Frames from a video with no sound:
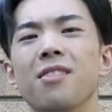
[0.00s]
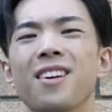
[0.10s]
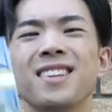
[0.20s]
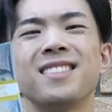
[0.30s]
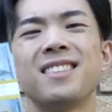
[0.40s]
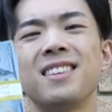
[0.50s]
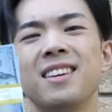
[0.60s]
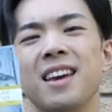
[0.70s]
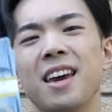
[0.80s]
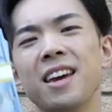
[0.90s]
This
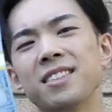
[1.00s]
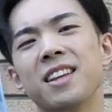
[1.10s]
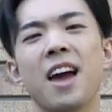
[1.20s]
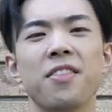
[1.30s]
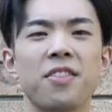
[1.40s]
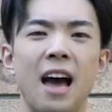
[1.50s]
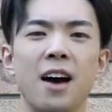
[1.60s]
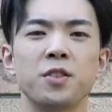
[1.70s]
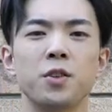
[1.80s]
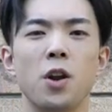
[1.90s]
is
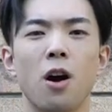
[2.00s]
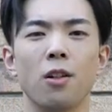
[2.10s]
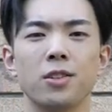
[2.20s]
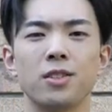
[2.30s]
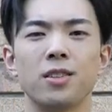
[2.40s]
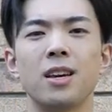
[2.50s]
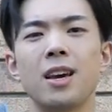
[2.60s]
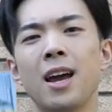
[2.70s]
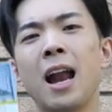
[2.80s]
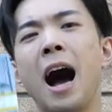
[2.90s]
$10,000
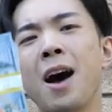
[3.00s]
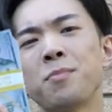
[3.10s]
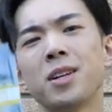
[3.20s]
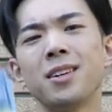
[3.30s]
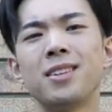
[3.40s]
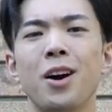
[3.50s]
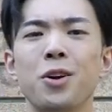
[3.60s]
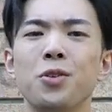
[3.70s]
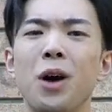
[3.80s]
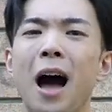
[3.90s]
and I'm gonna tell
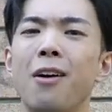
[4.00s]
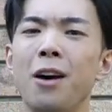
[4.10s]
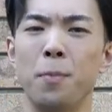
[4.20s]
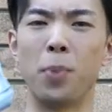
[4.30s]
you how I